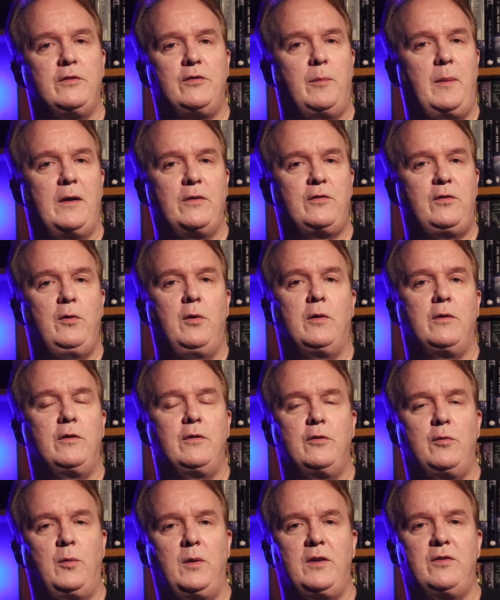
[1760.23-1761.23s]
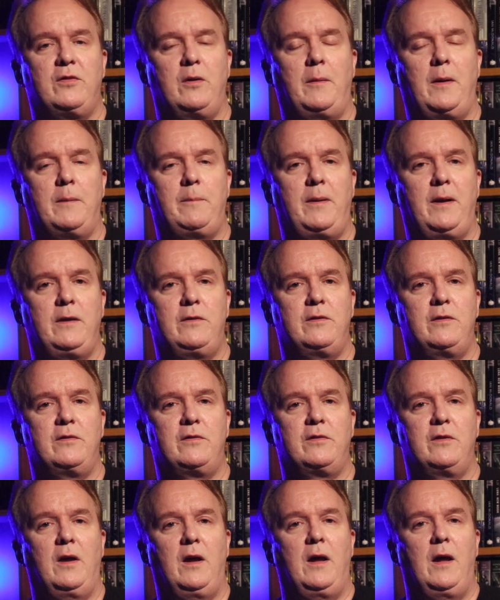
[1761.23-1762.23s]
It's about two hundred twenty some odd
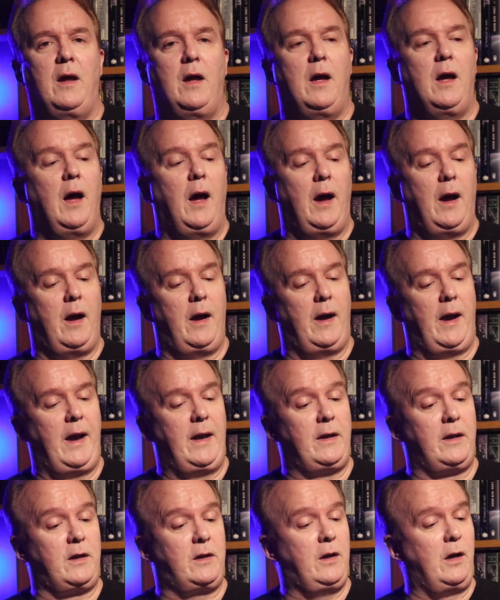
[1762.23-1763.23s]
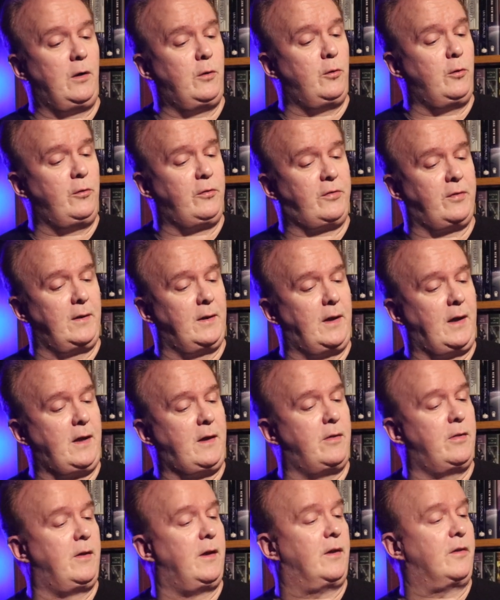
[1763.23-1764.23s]
pages. Uh, and it goes
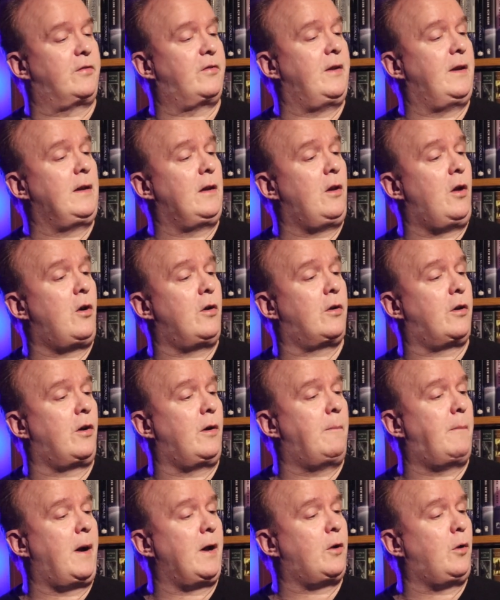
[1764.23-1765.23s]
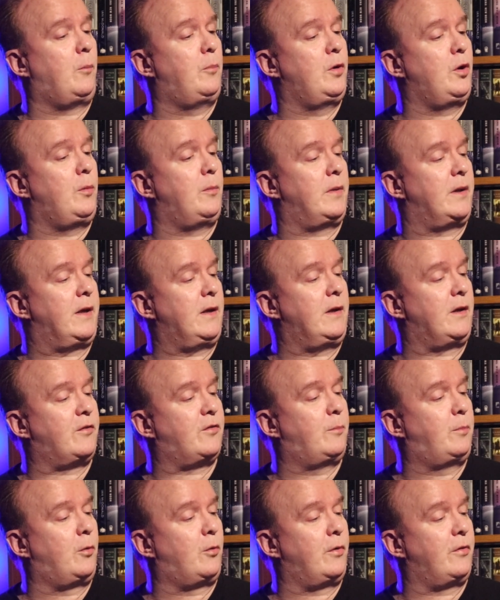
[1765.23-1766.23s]
like this. In Longer, Michael Blumlein
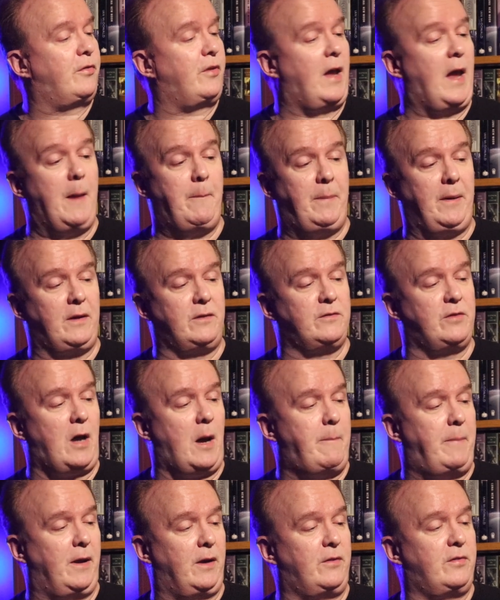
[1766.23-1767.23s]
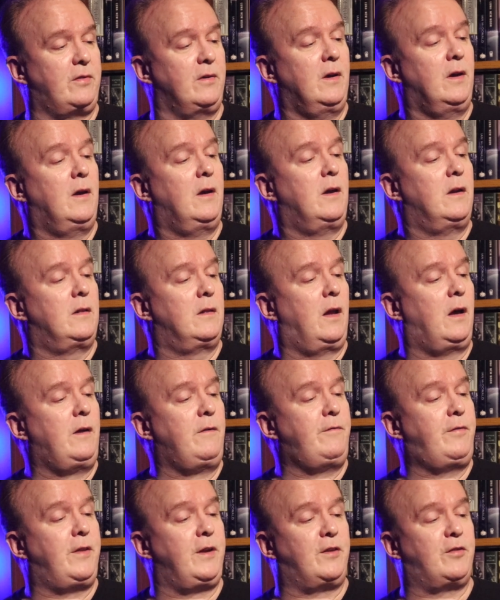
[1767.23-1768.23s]
explores epic topics.
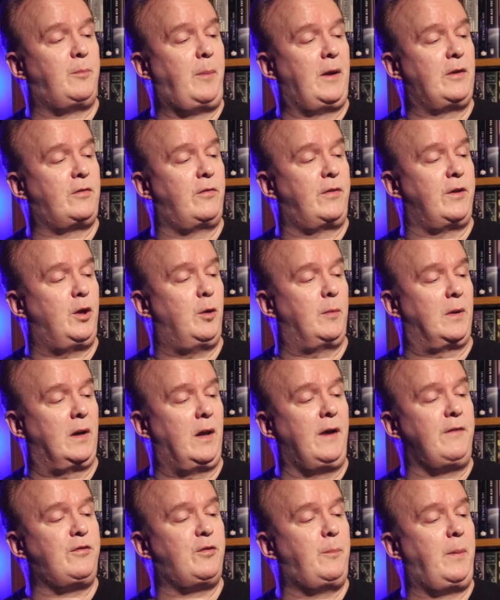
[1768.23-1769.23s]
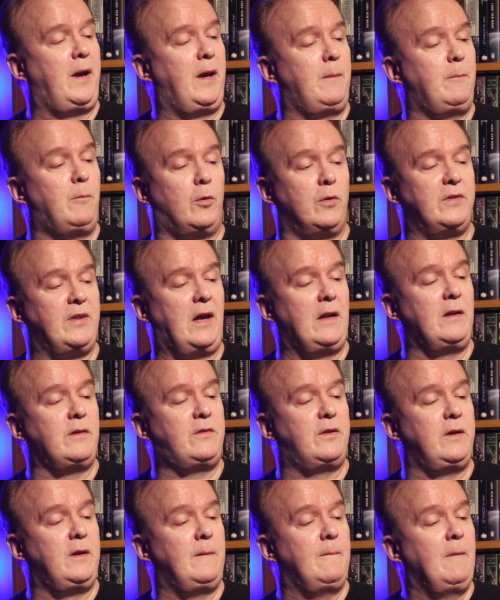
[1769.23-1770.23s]
Love, the expanse of the human lifespan,
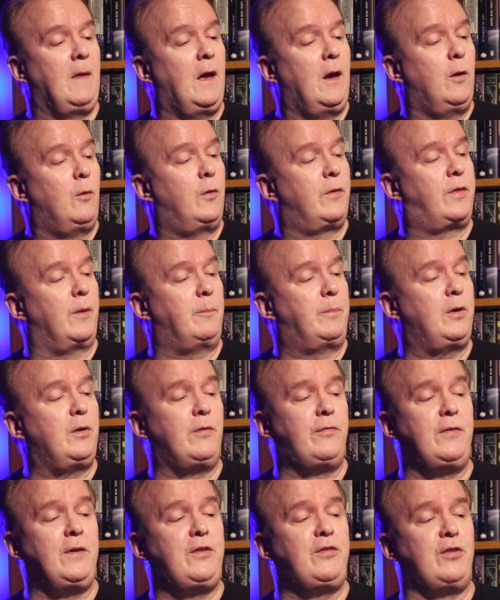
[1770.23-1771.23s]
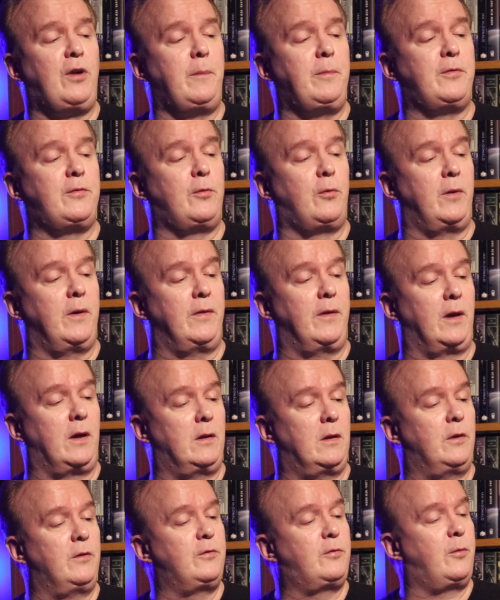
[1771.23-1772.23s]
mortality, with a beautifully sharp story that
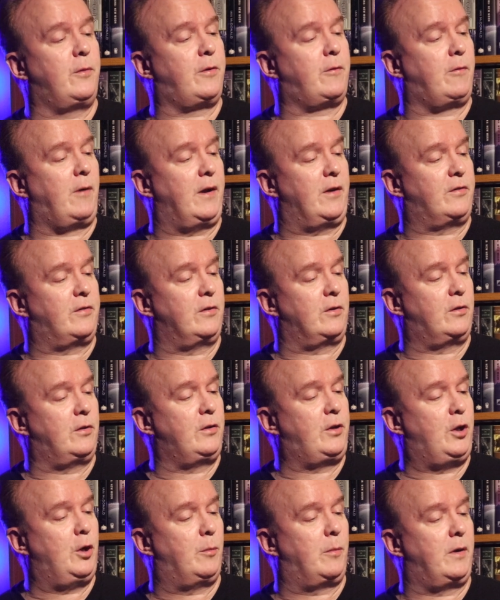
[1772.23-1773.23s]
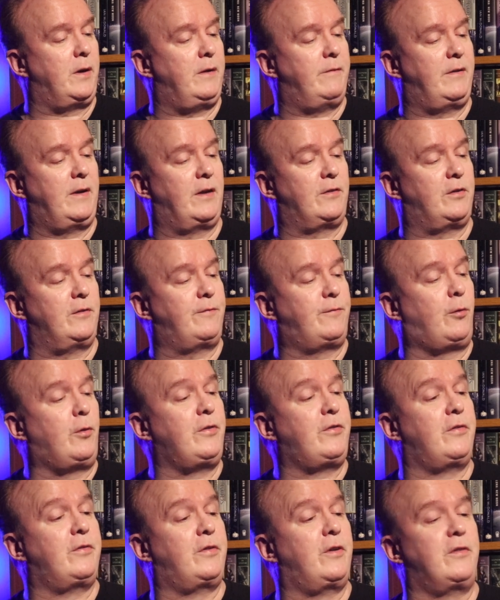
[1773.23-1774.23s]
glows with grace and good humor even as it
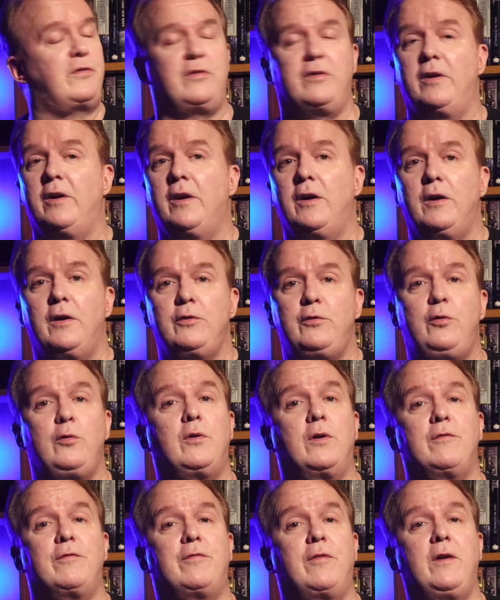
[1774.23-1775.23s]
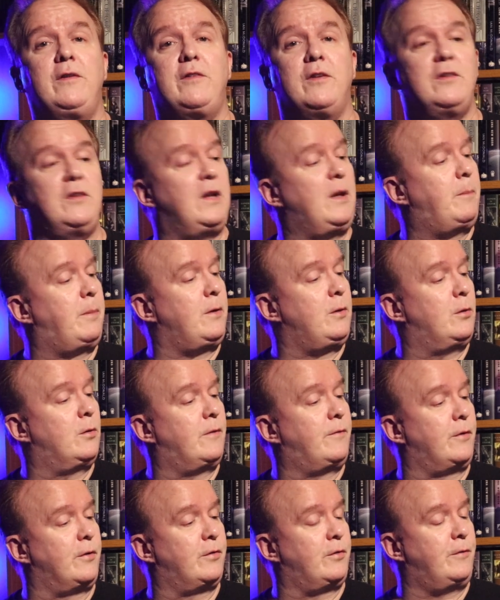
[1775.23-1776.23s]
forces us to confront deep
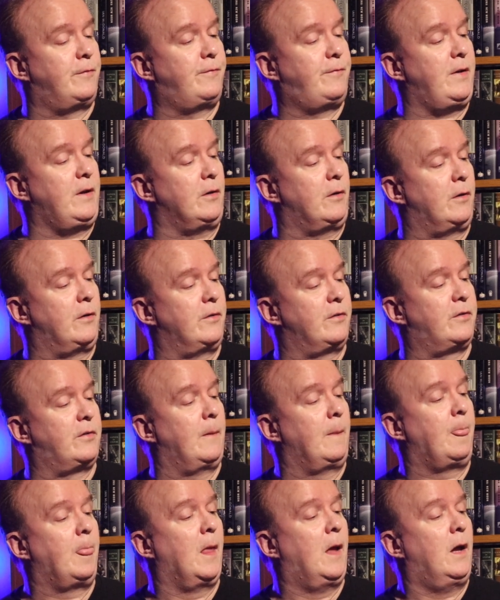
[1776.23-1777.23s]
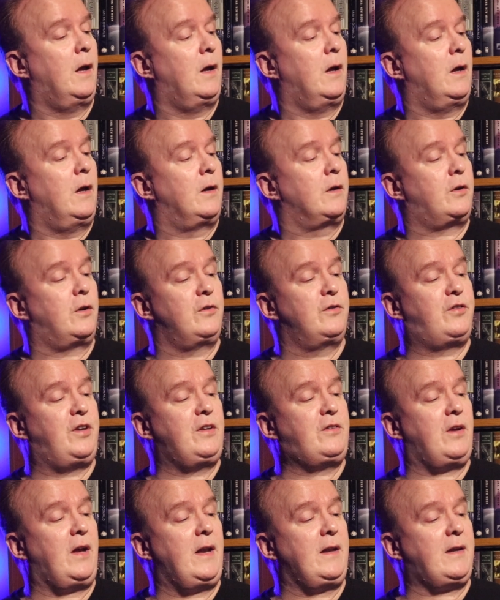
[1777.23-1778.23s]
universal fears.
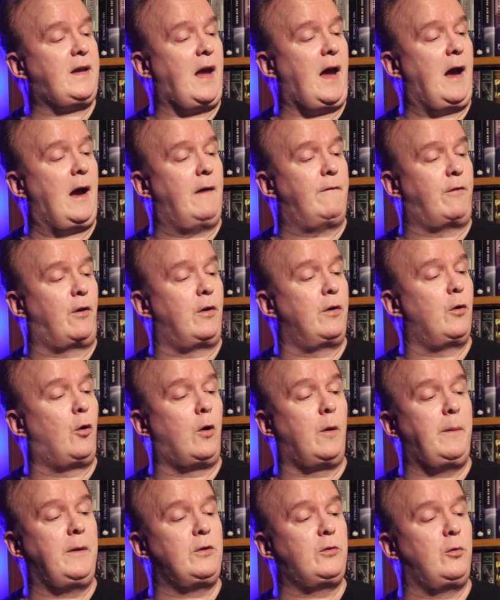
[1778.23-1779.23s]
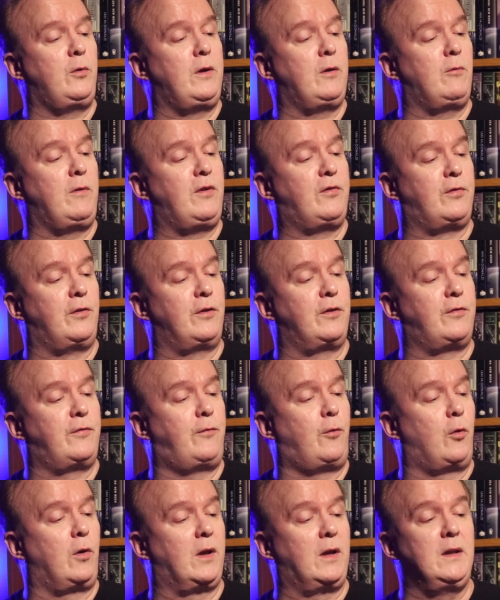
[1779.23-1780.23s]
Gonjita and Cav are in orbit doing research
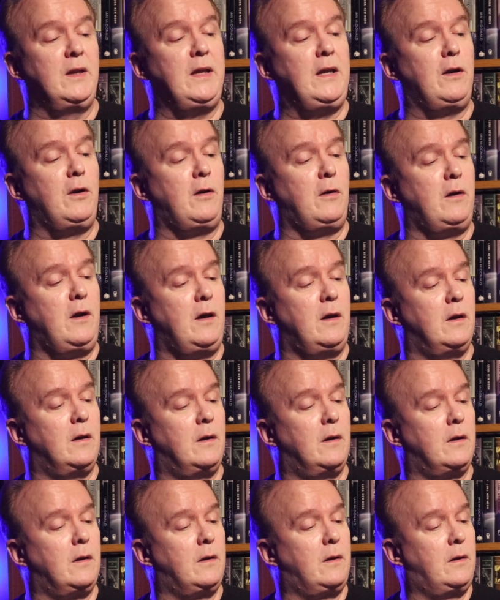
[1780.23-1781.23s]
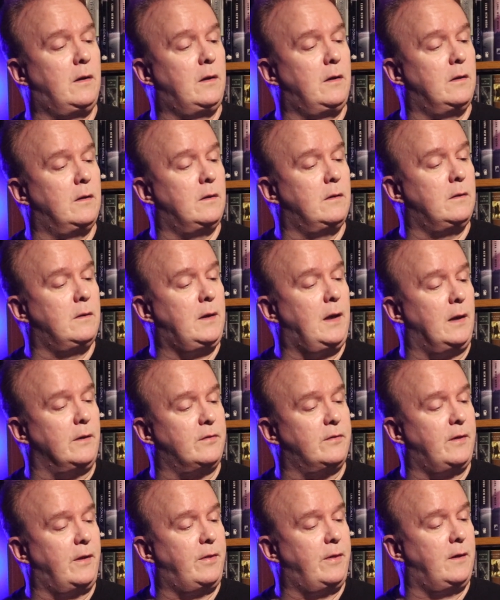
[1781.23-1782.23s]
for Glearn...
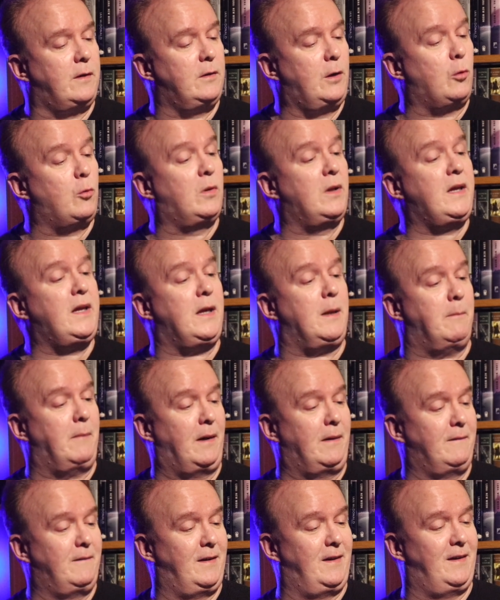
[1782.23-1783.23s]
Yes, I think... No, Gleam.